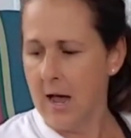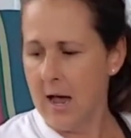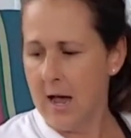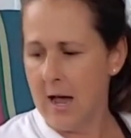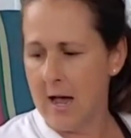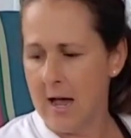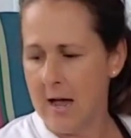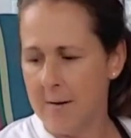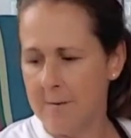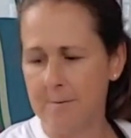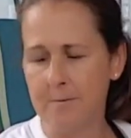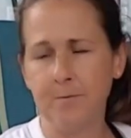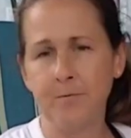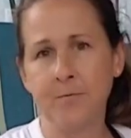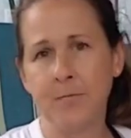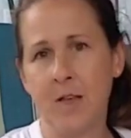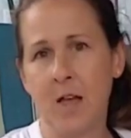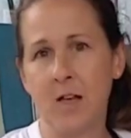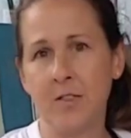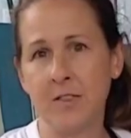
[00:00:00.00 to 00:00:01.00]

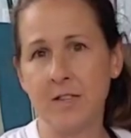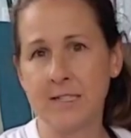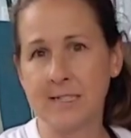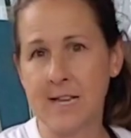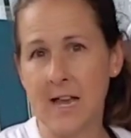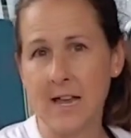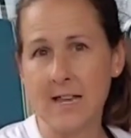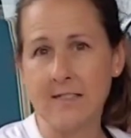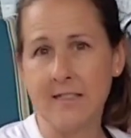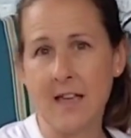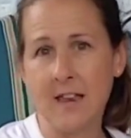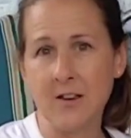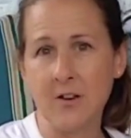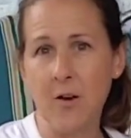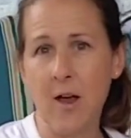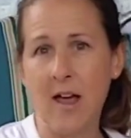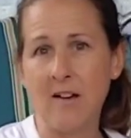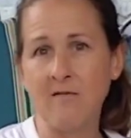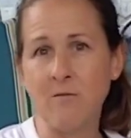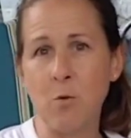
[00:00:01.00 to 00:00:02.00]
on the side that
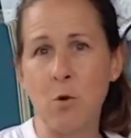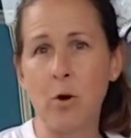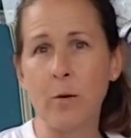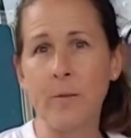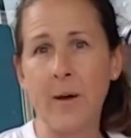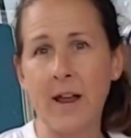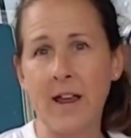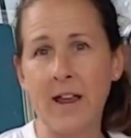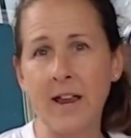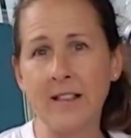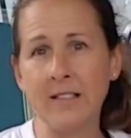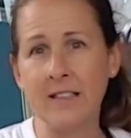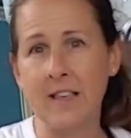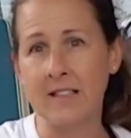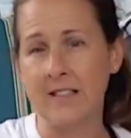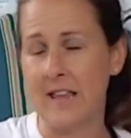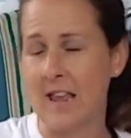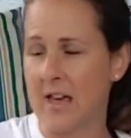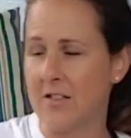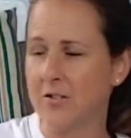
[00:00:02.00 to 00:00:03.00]
you have more pain
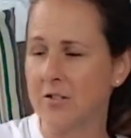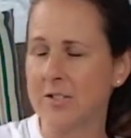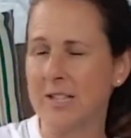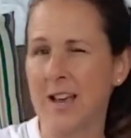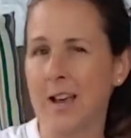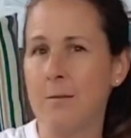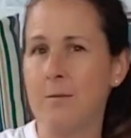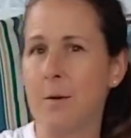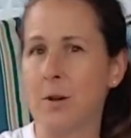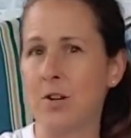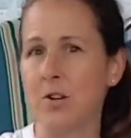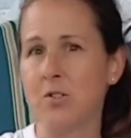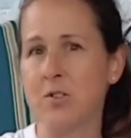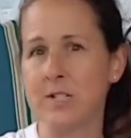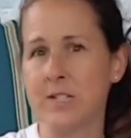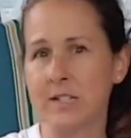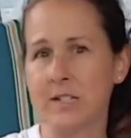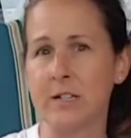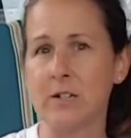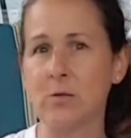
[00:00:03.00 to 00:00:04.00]
than the other side, but you
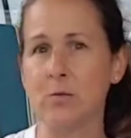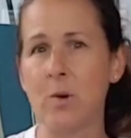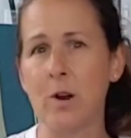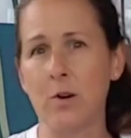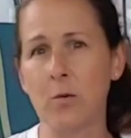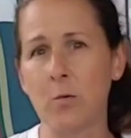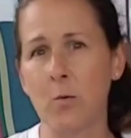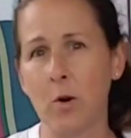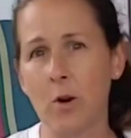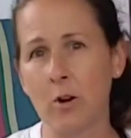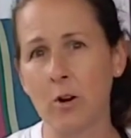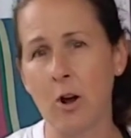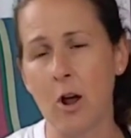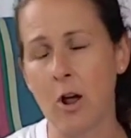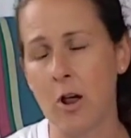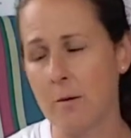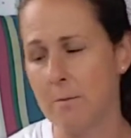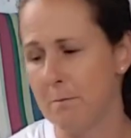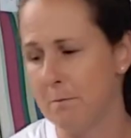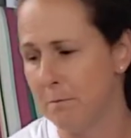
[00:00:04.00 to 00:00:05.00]
still want to work
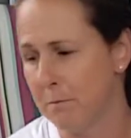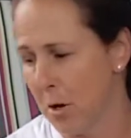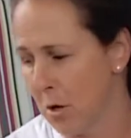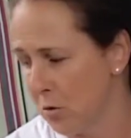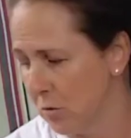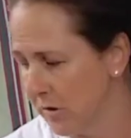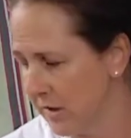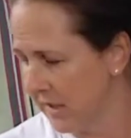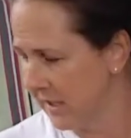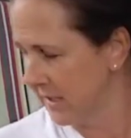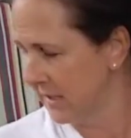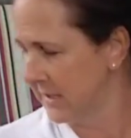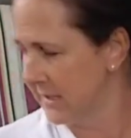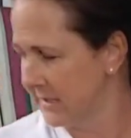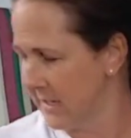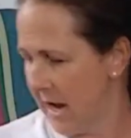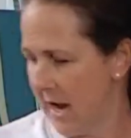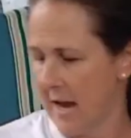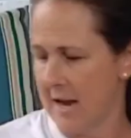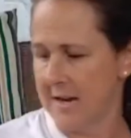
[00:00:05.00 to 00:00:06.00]
on both
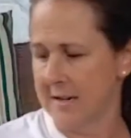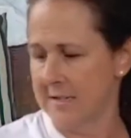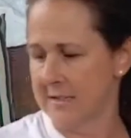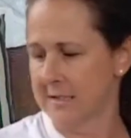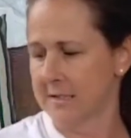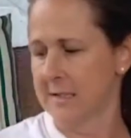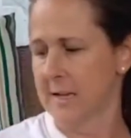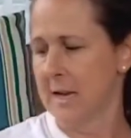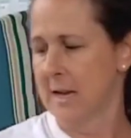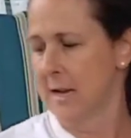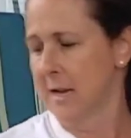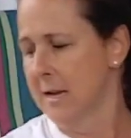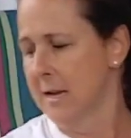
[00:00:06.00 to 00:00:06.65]
sides.